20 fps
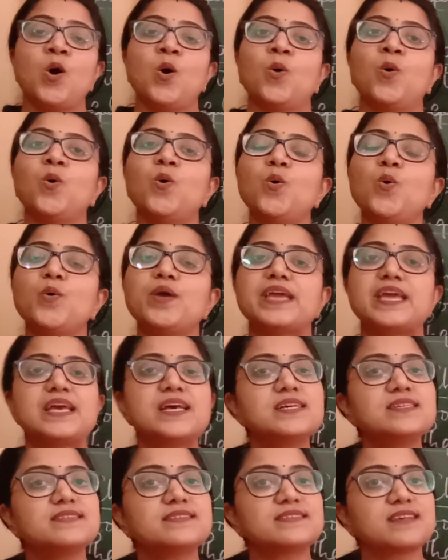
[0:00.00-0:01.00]
who
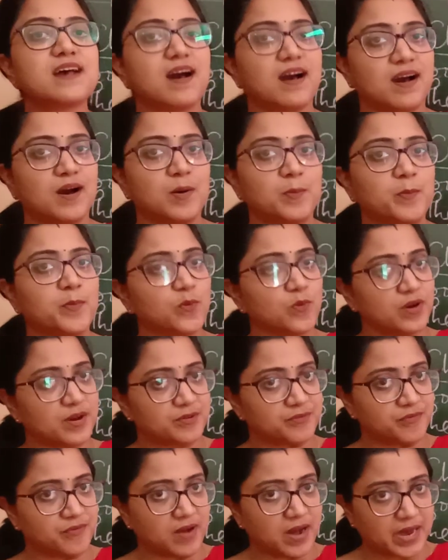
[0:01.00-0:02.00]
is a poor
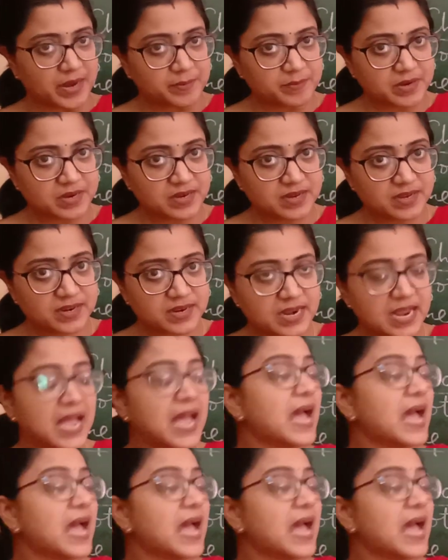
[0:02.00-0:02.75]
farmer,